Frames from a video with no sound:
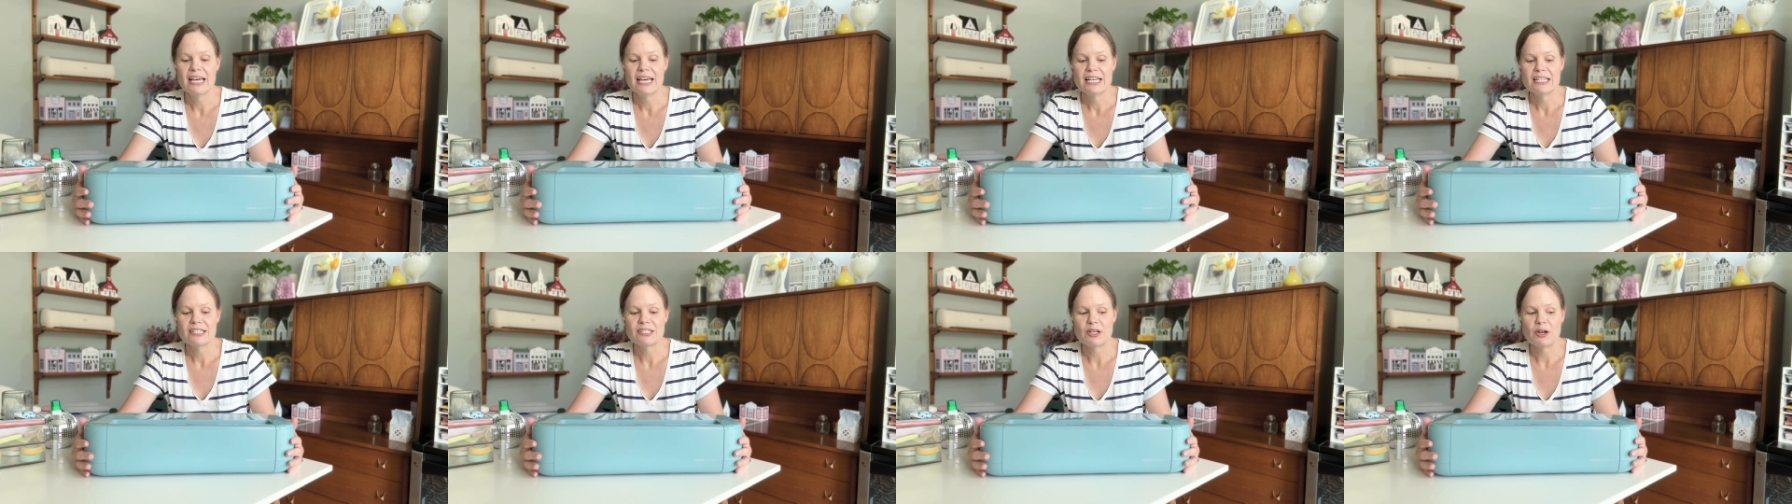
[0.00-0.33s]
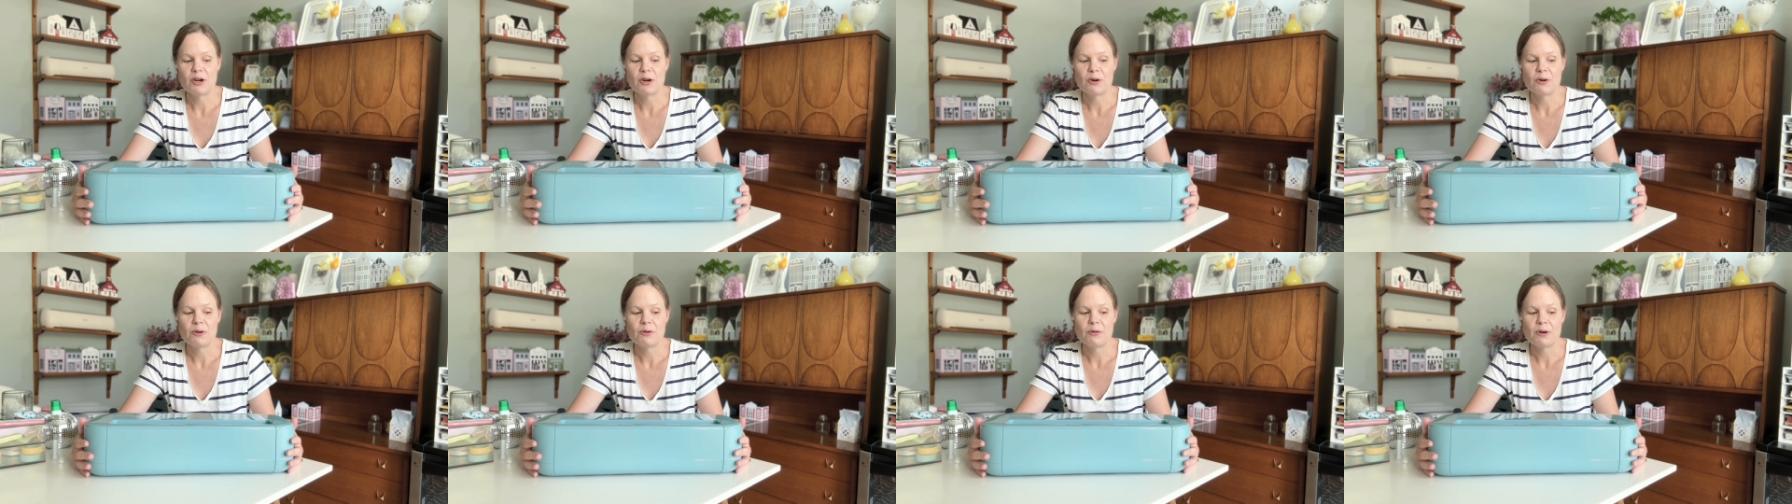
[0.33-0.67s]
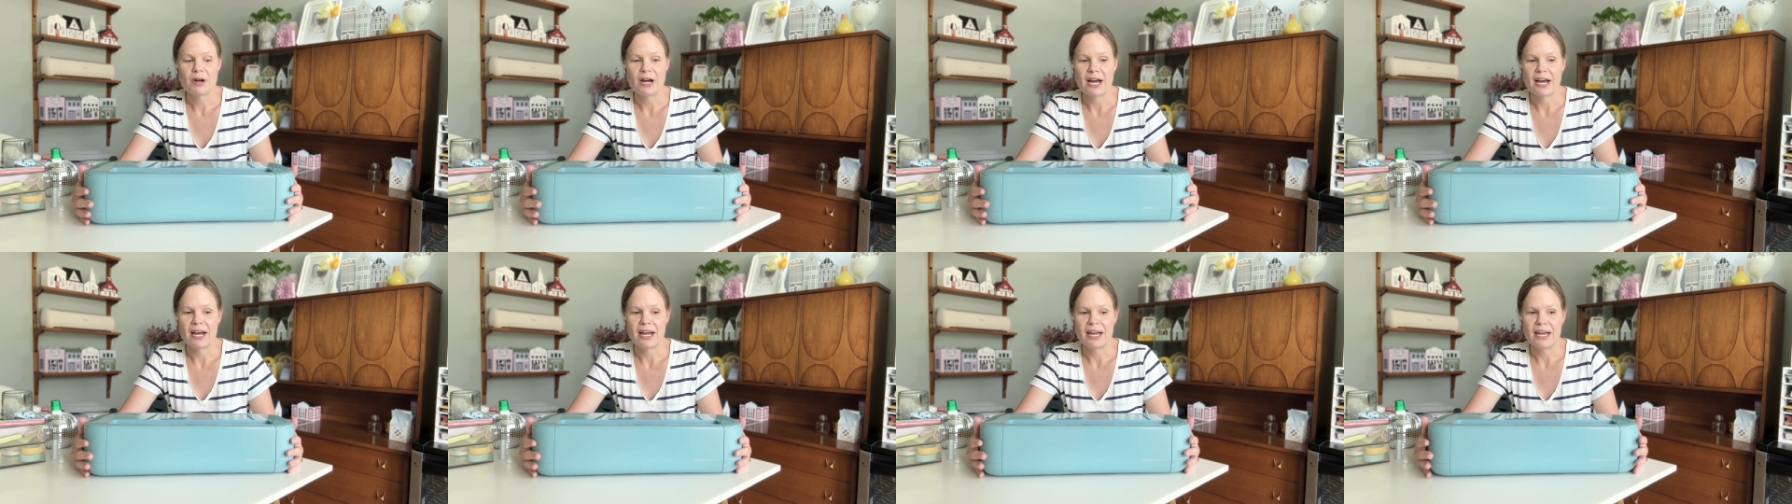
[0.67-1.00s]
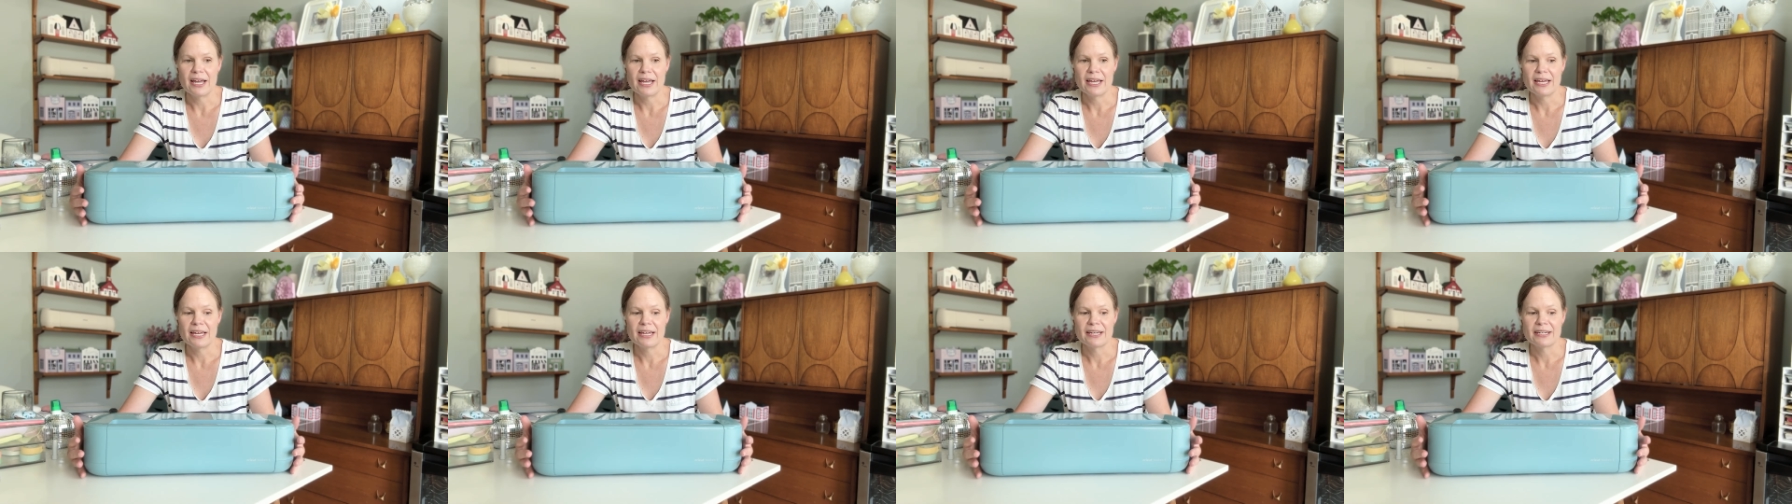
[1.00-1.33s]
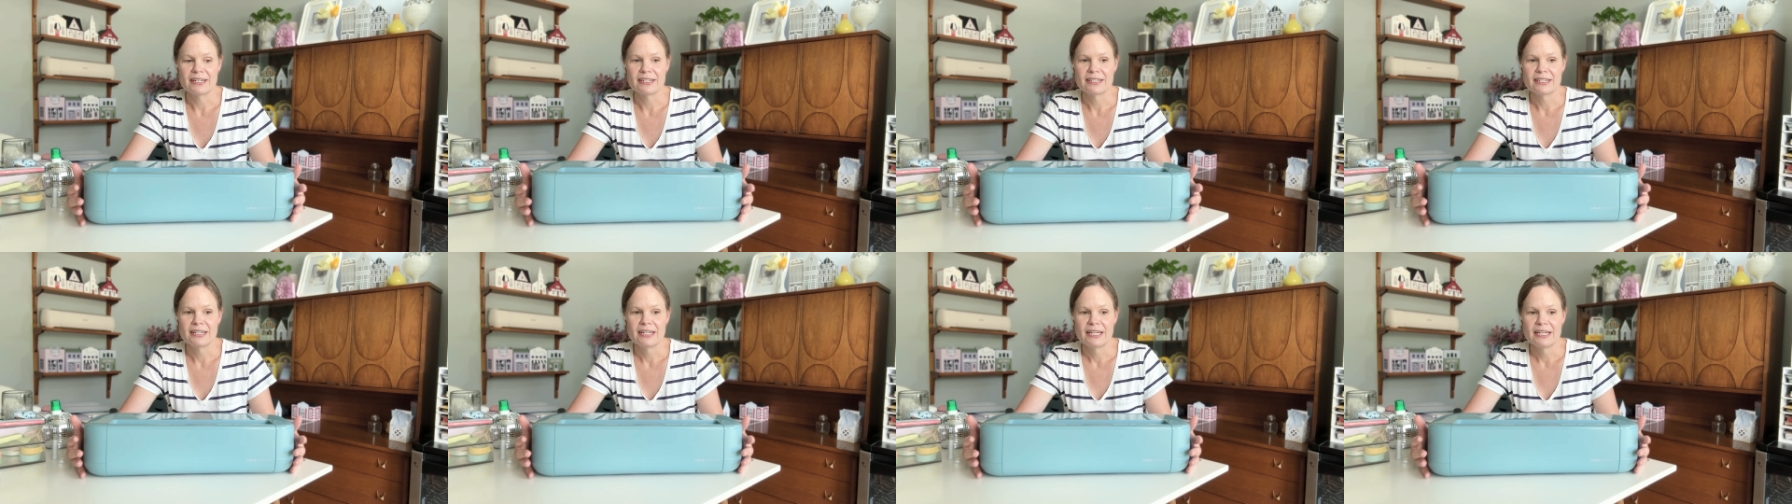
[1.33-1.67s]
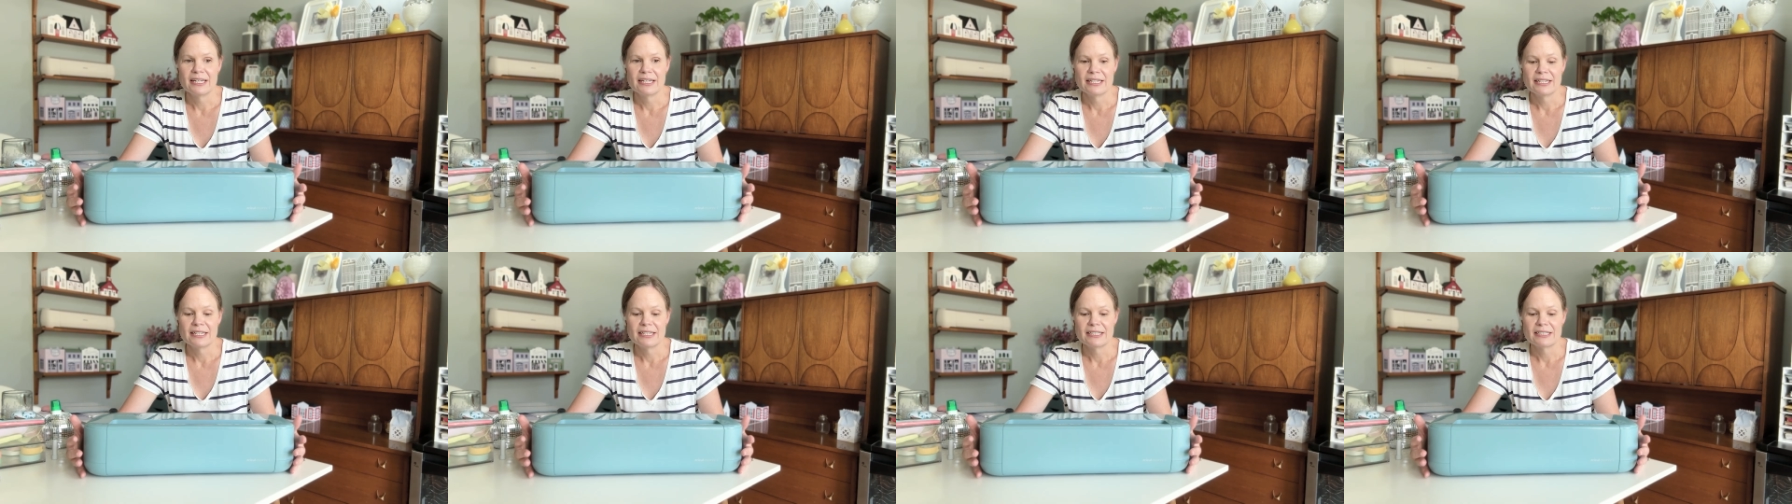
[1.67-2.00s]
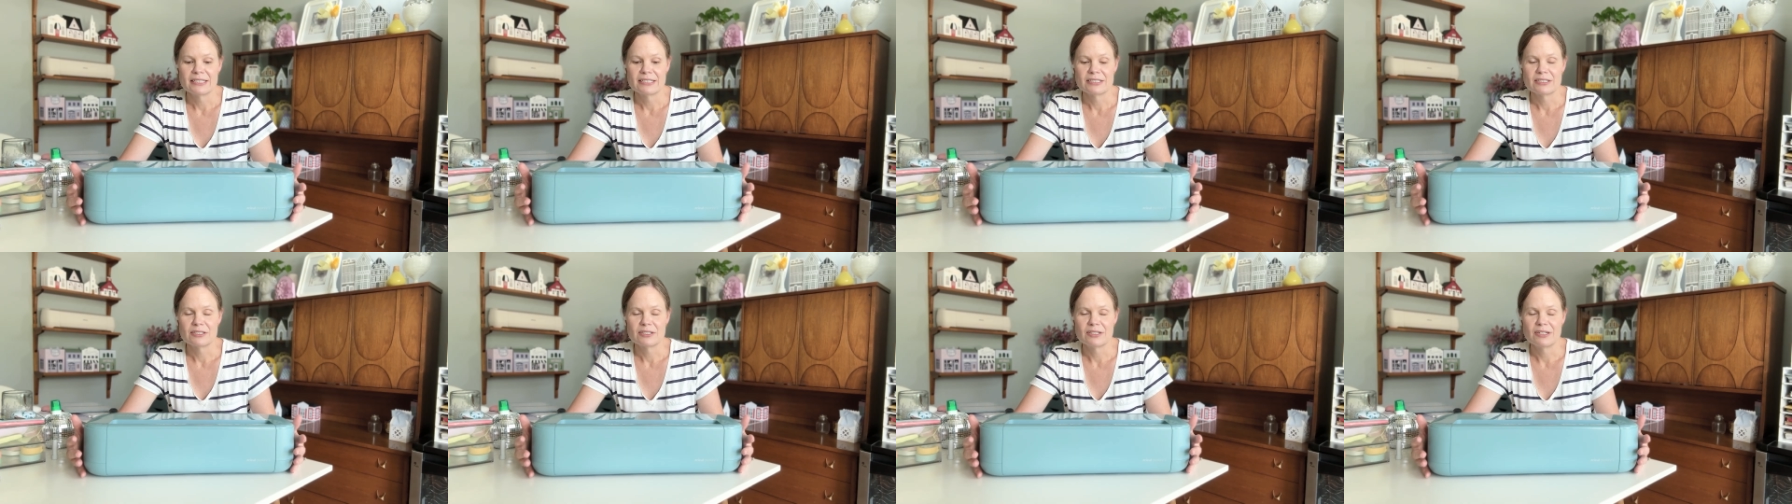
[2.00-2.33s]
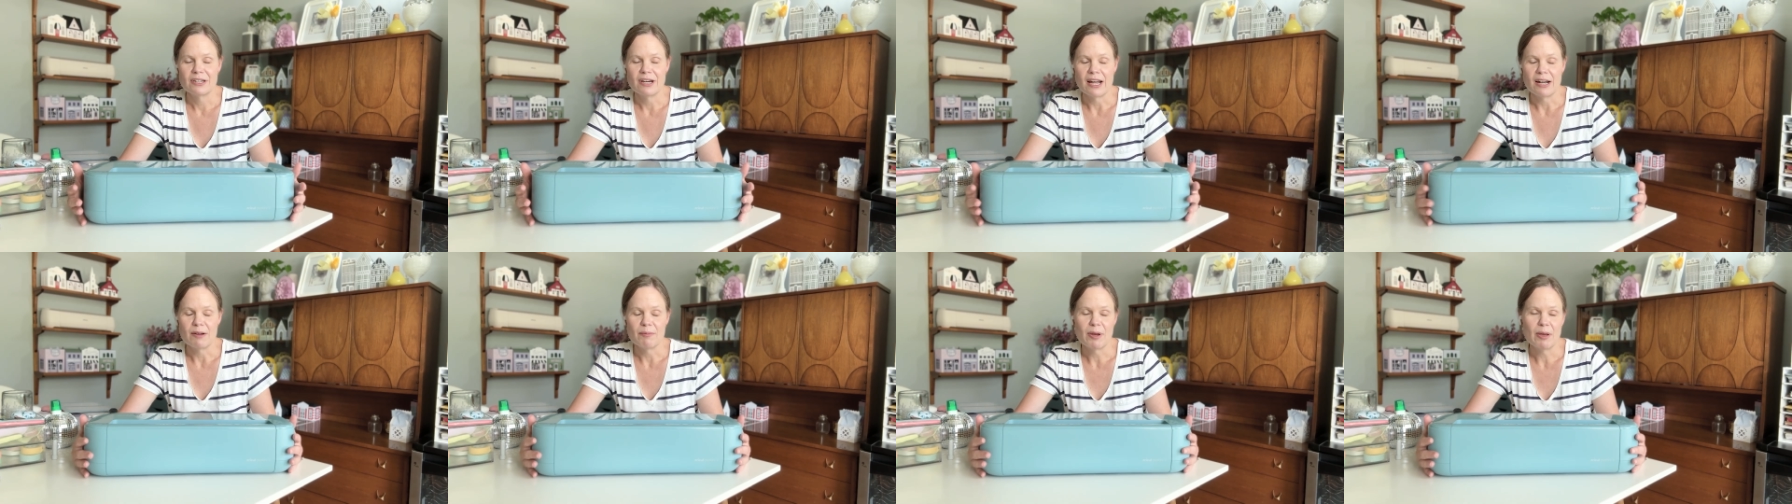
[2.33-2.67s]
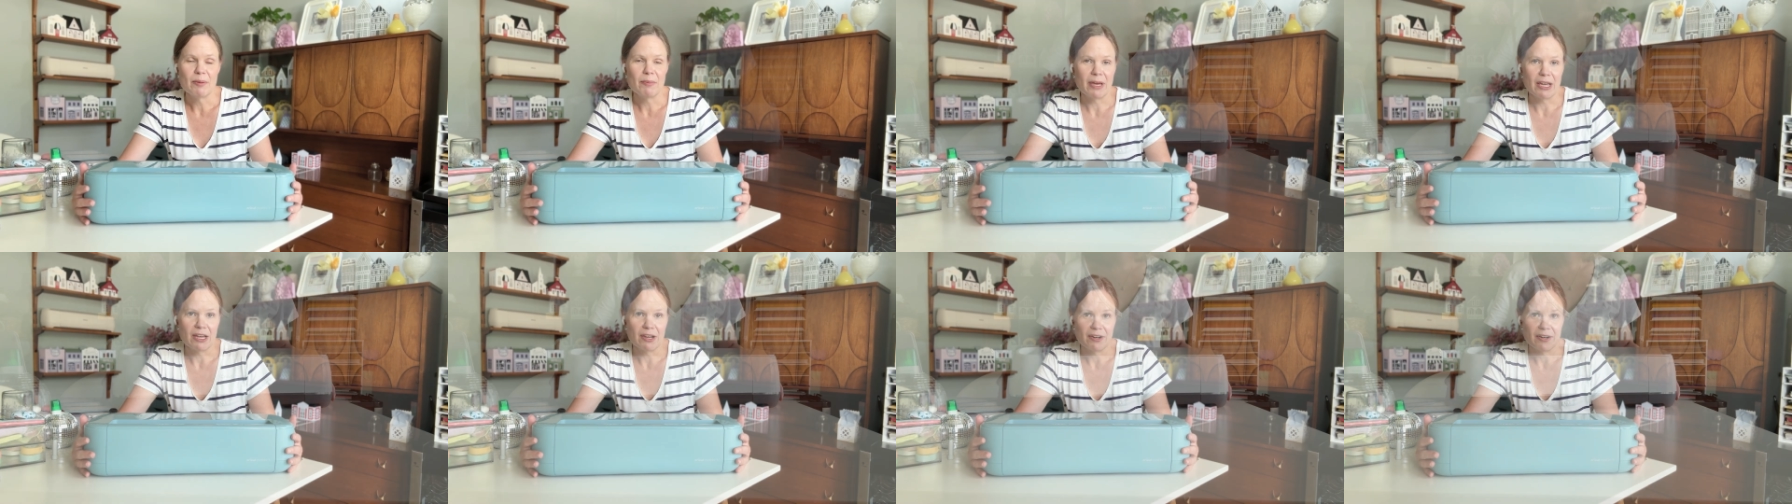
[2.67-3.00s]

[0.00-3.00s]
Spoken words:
So I got my maker